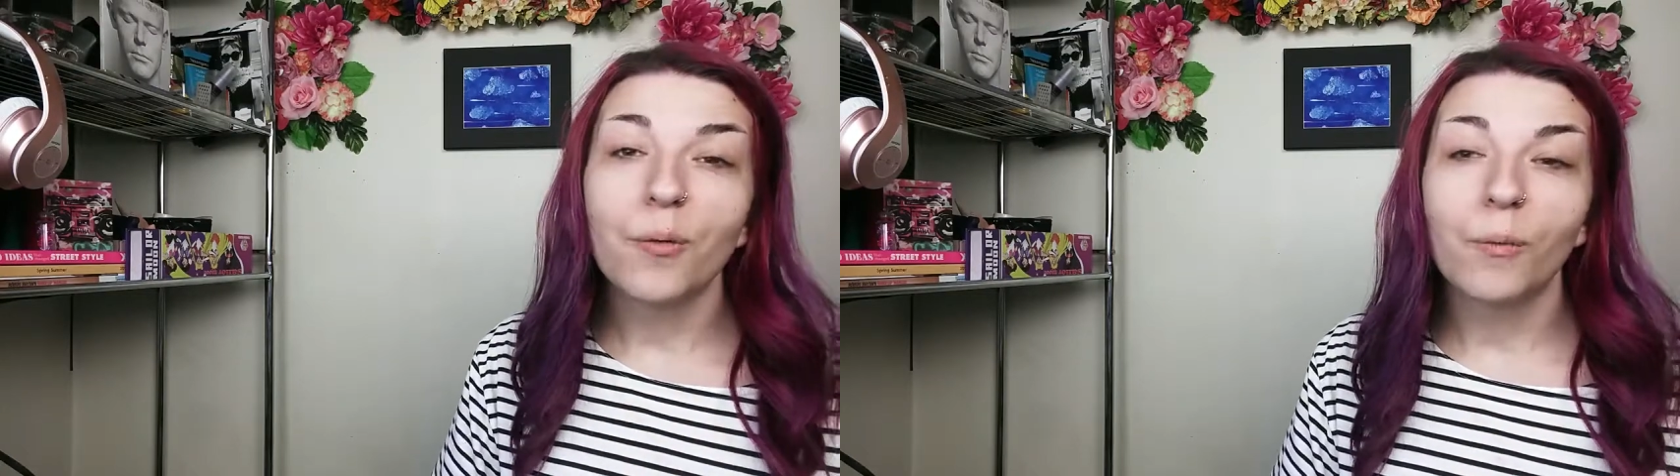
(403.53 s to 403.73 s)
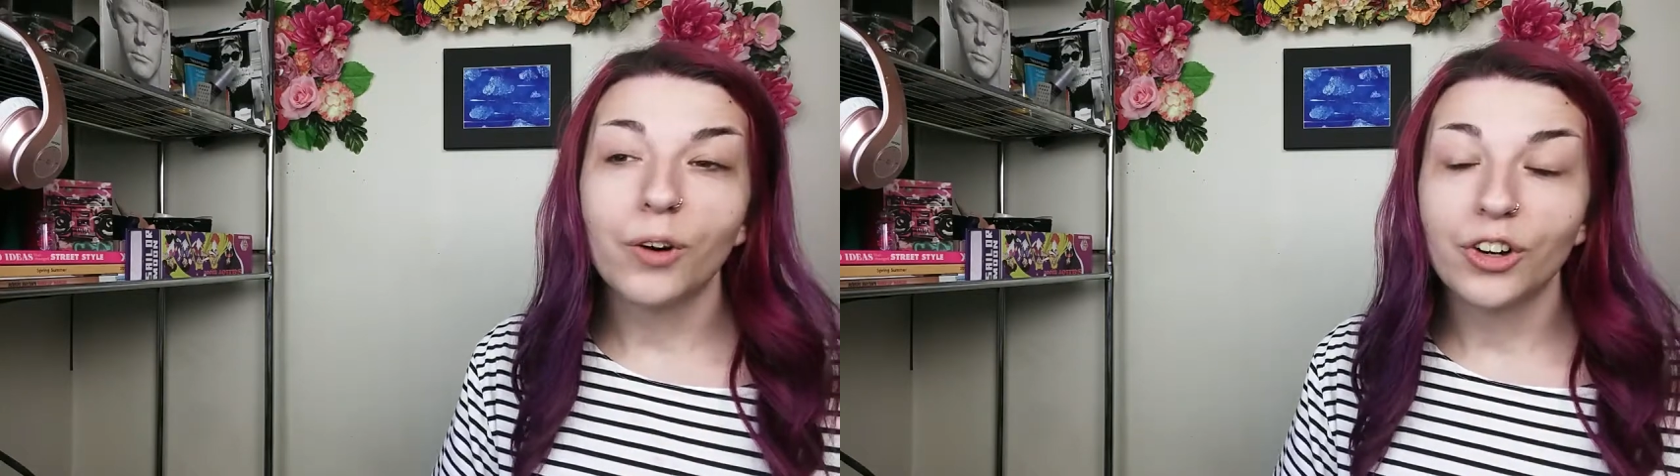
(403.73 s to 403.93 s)

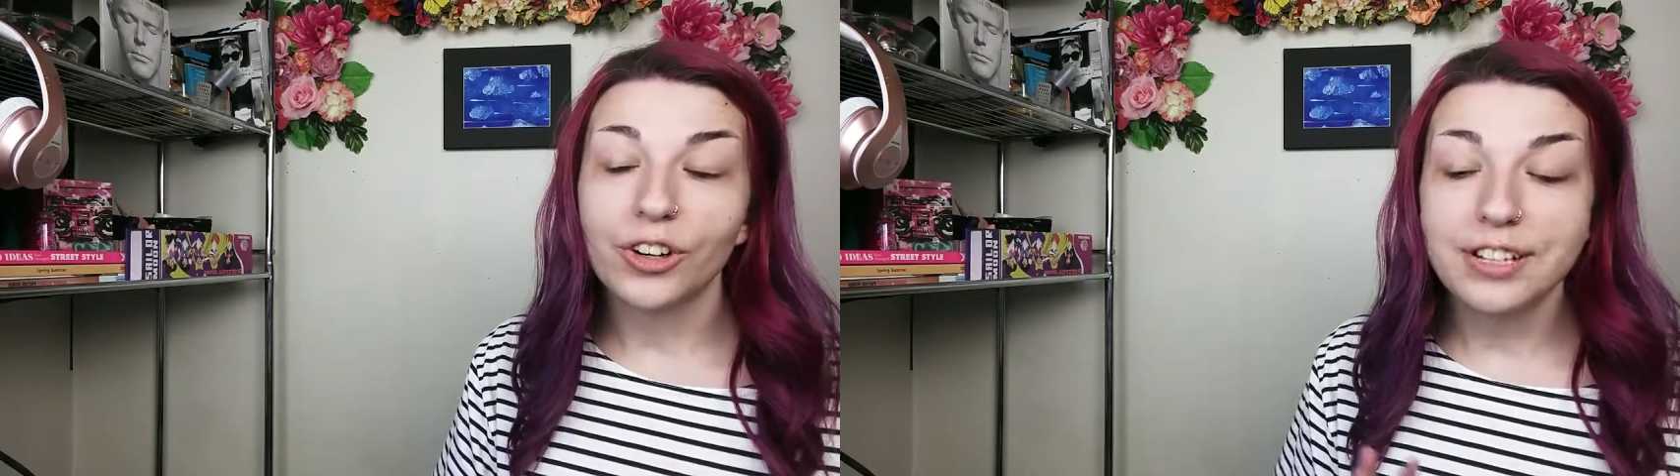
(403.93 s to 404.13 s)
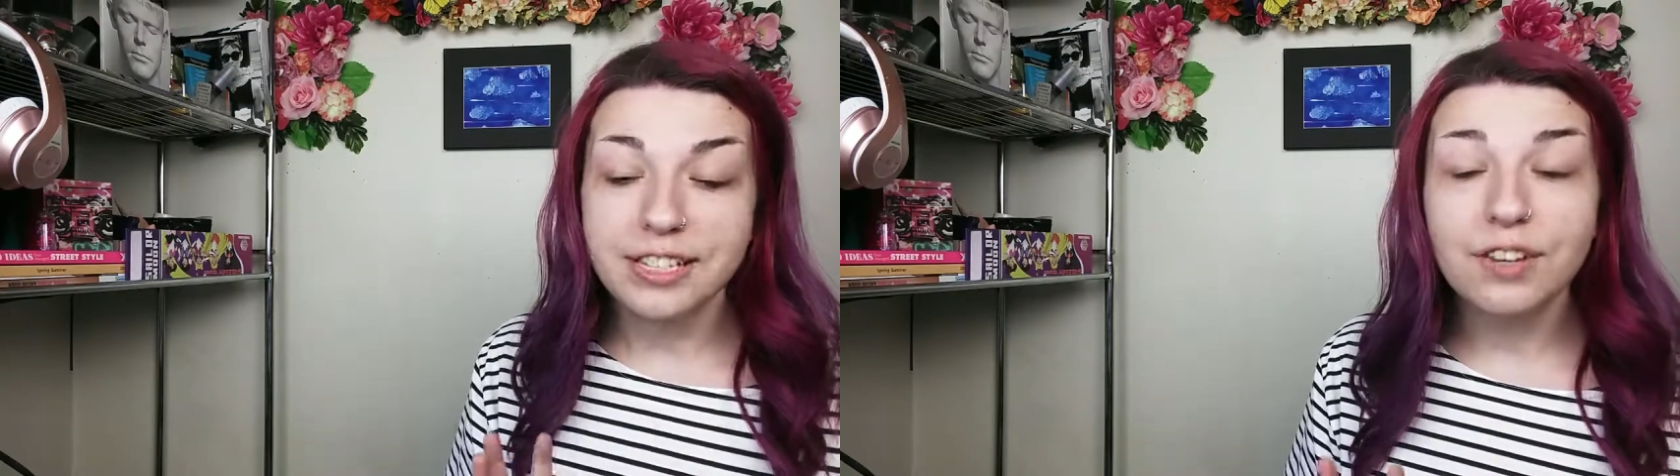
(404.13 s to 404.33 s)

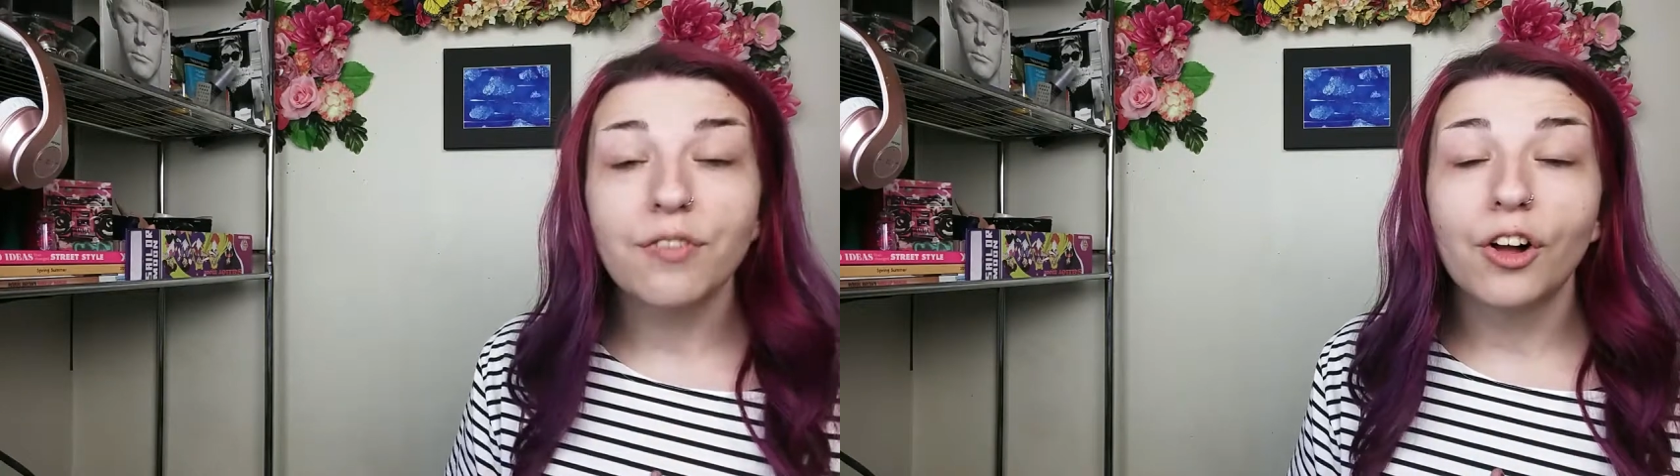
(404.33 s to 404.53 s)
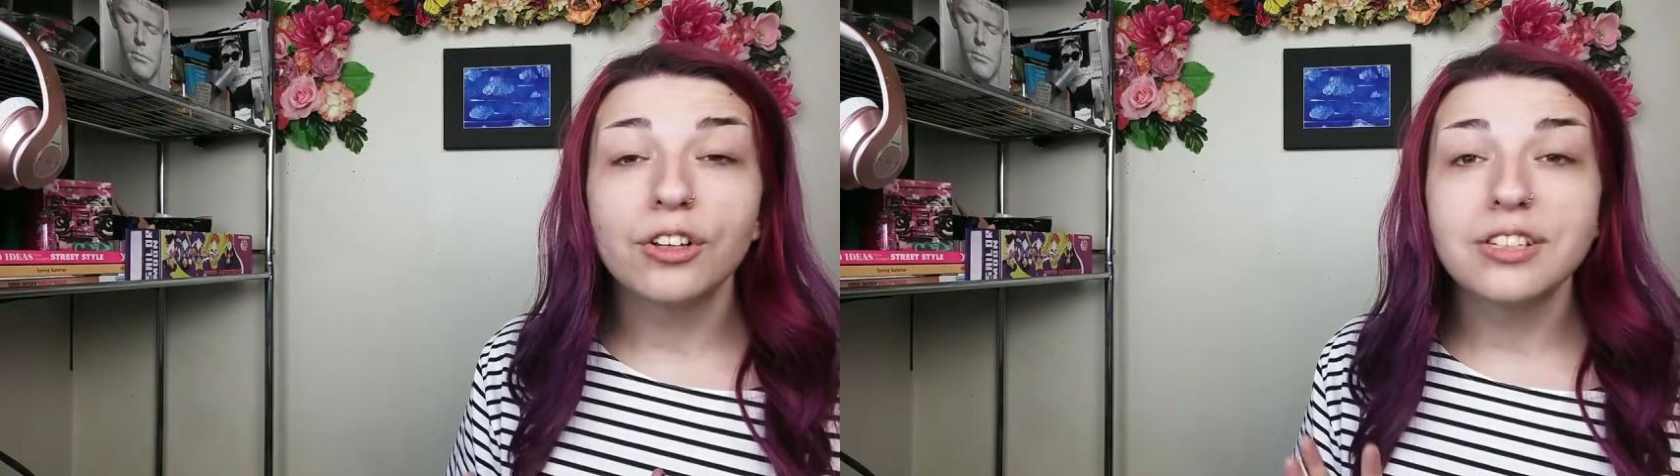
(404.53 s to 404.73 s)
were
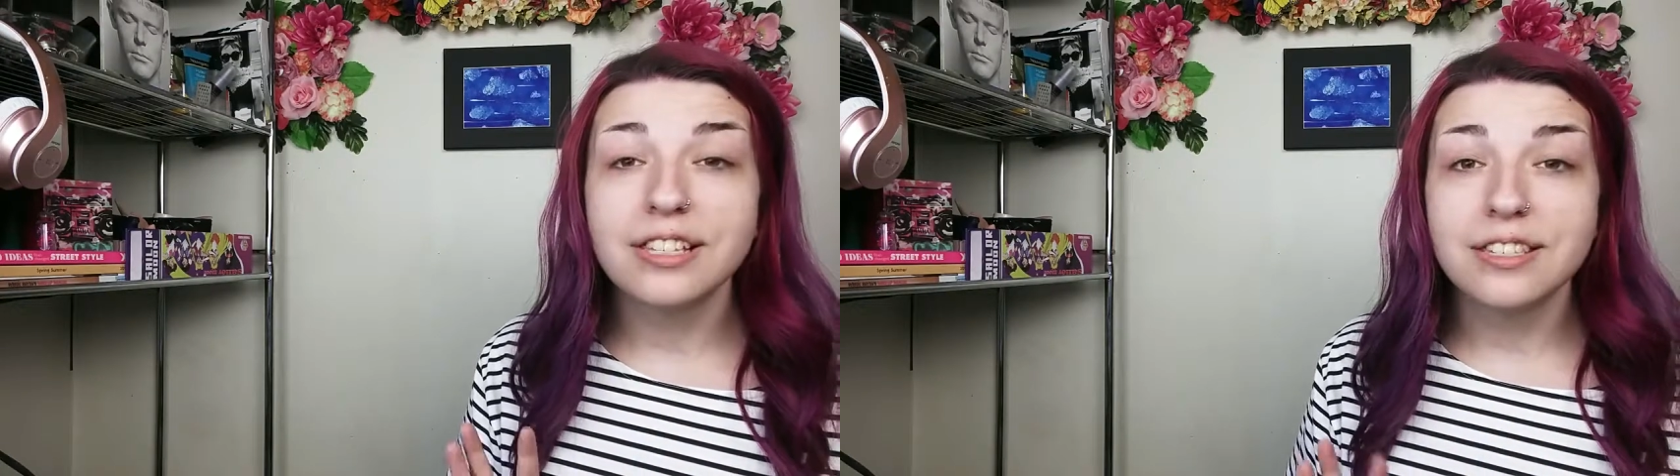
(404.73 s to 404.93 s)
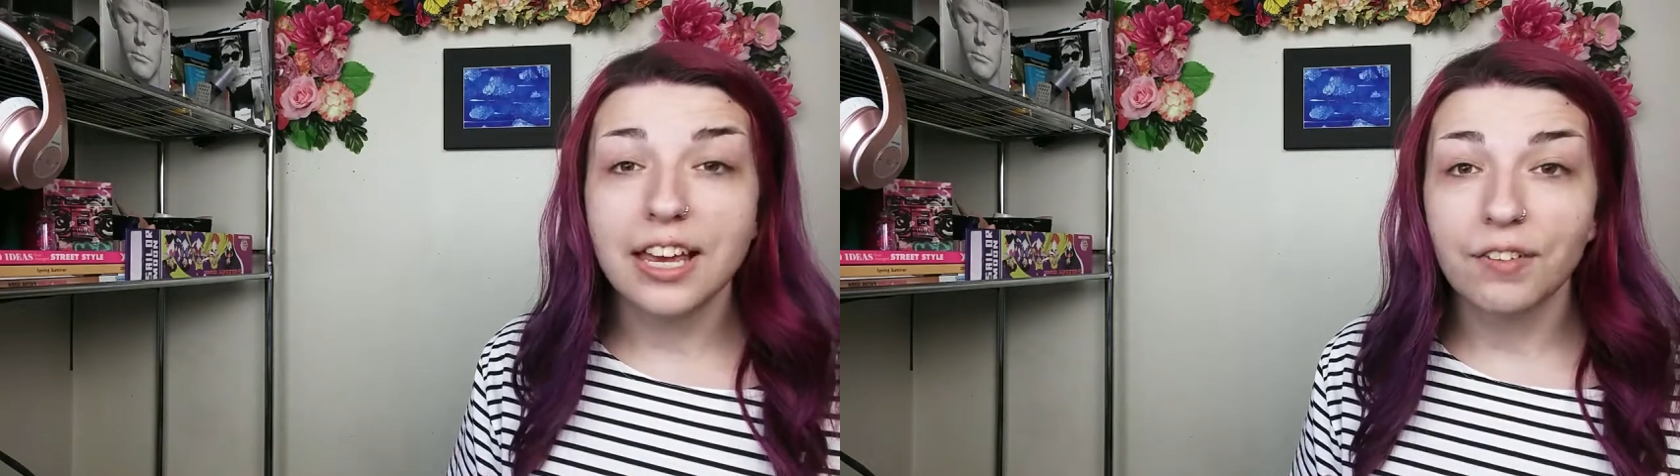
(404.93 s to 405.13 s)
Default
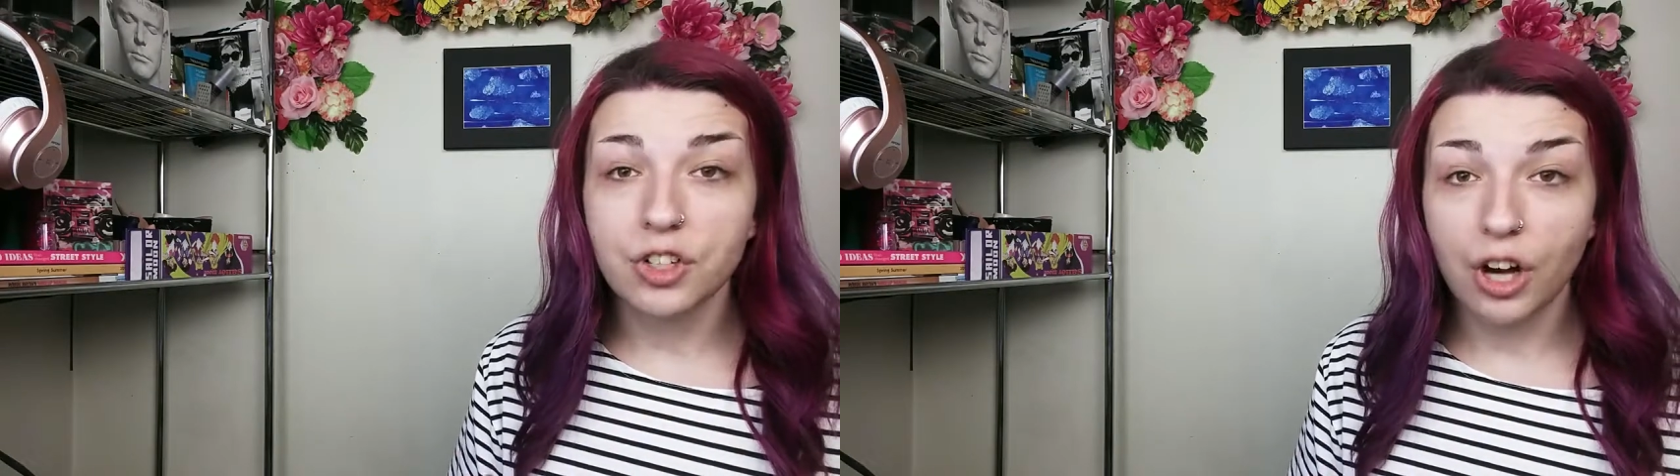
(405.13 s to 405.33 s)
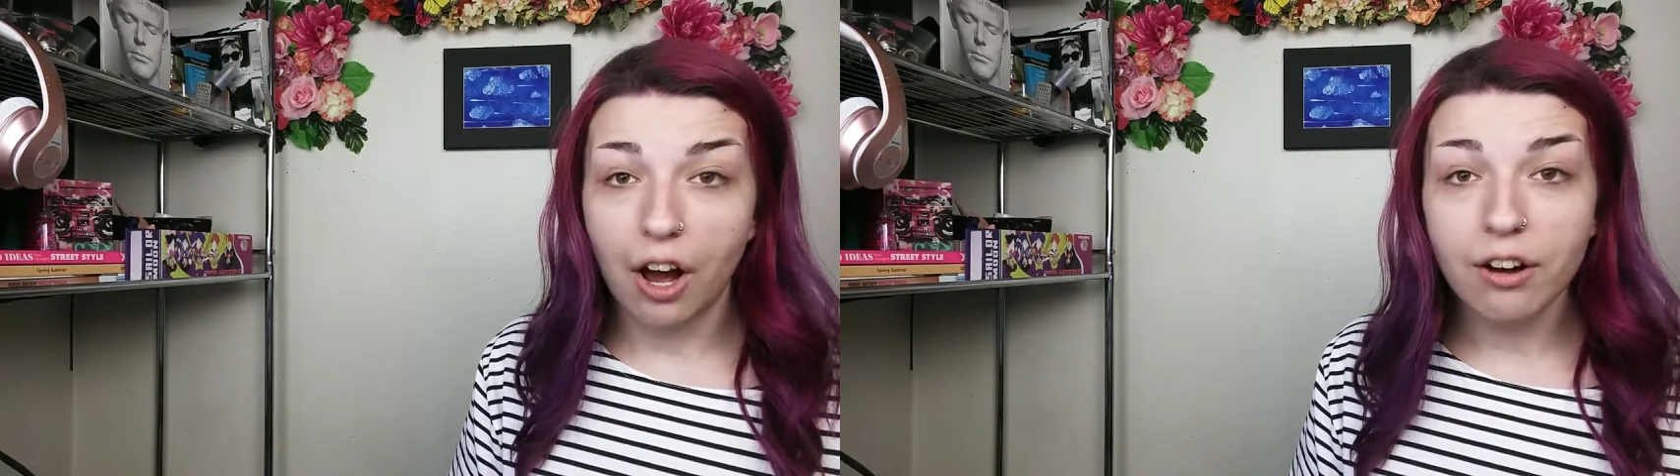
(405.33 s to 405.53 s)
and State of
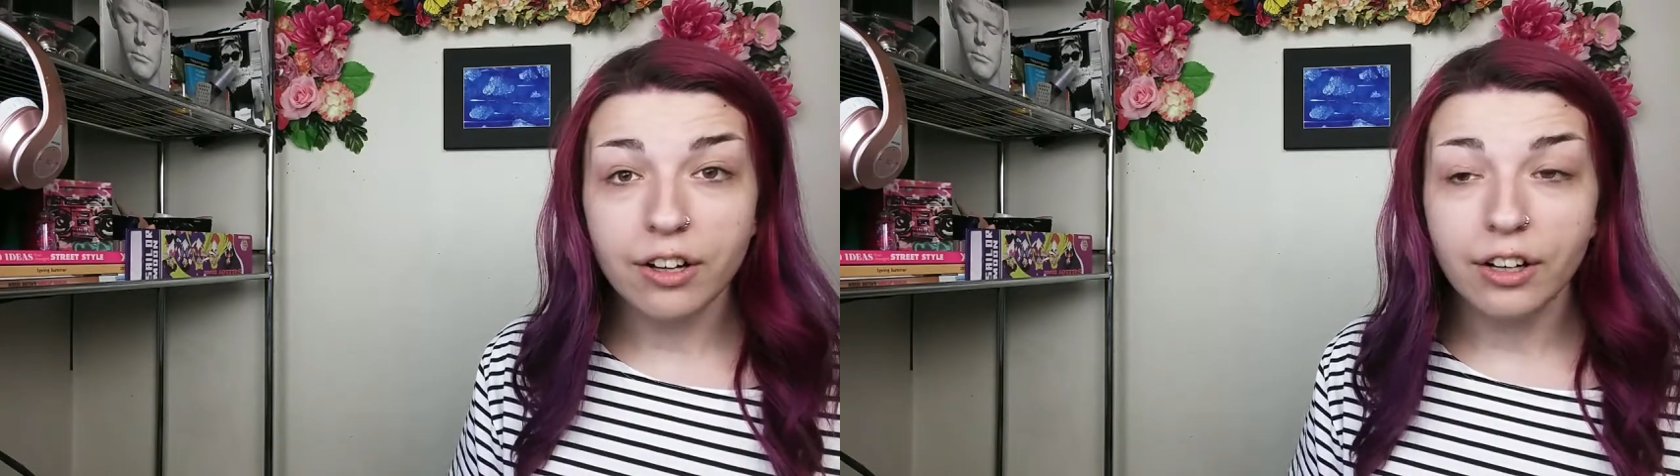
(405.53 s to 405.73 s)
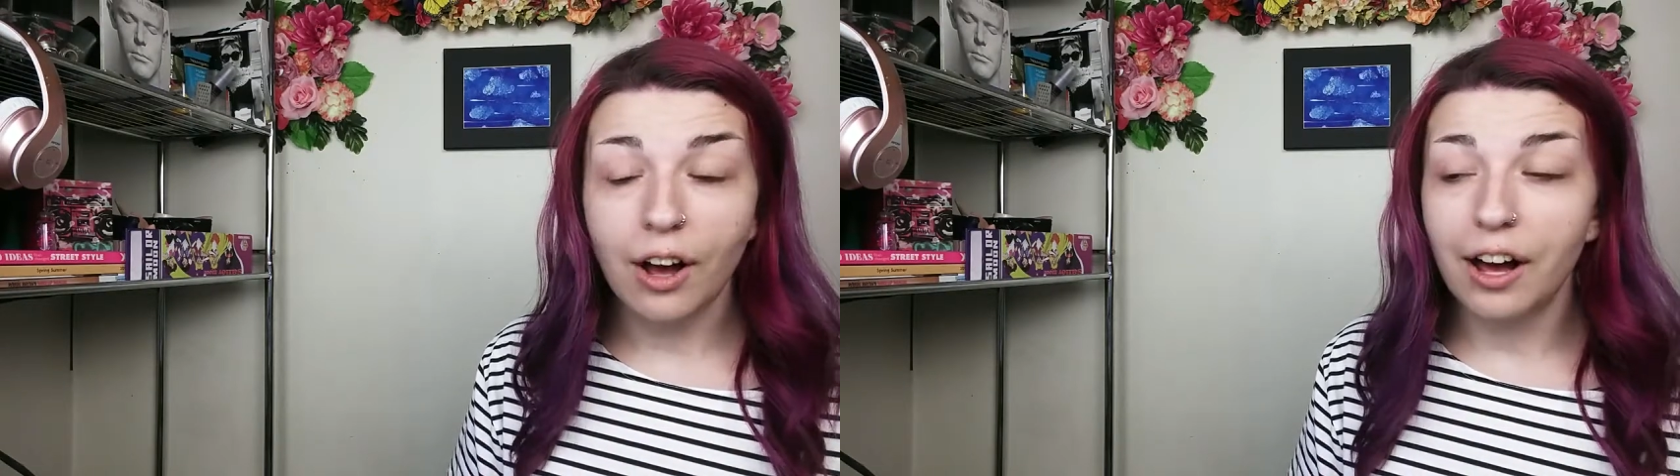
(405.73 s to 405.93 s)
Shock.